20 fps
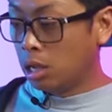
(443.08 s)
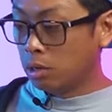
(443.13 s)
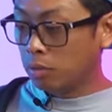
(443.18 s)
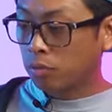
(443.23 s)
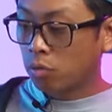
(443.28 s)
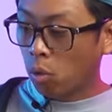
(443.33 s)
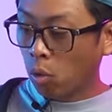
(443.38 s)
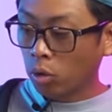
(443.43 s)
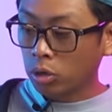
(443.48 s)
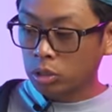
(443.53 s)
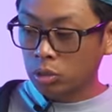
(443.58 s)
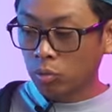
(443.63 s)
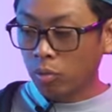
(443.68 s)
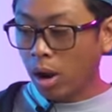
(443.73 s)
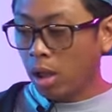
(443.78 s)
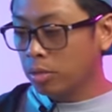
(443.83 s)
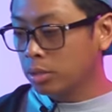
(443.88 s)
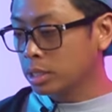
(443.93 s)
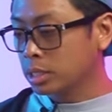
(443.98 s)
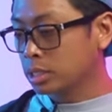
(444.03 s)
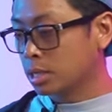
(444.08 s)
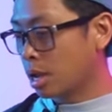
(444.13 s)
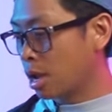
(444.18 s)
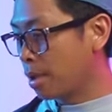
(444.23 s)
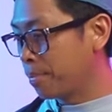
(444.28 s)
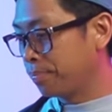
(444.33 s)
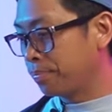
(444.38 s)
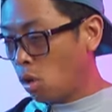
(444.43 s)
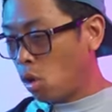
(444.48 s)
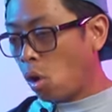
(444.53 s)
And of course, around this
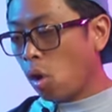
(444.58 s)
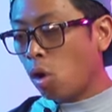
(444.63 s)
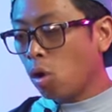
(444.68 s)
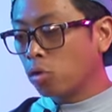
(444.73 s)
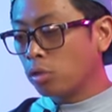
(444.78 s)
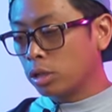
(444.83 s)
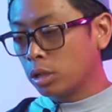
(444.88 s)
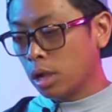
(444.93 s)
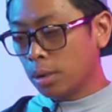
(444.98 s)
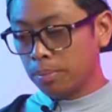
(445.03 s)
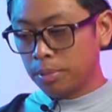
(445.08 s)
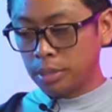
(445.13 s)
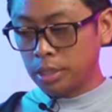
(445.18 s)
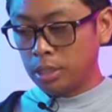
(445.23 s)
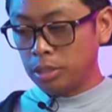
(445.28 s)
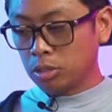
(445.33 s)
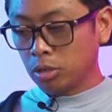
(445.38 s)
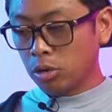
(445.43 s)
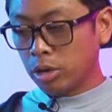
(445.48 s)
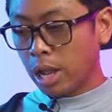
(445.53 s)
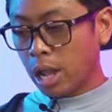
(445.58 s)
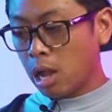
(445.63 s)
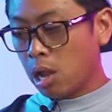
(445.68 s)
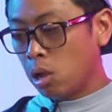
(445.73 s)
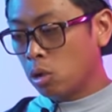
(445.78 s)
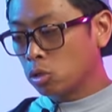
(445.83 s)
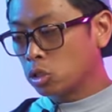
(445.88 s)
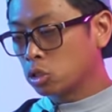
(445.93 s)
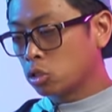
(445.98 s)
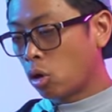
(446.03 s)
time, all the companies are
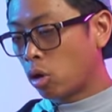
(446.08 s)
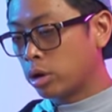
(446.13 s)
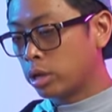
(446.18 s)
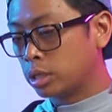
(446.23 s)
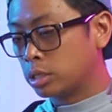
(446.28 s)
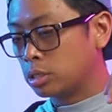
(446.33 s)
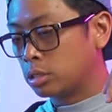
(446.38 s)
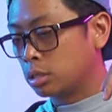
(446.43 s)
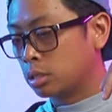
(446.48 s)
now starting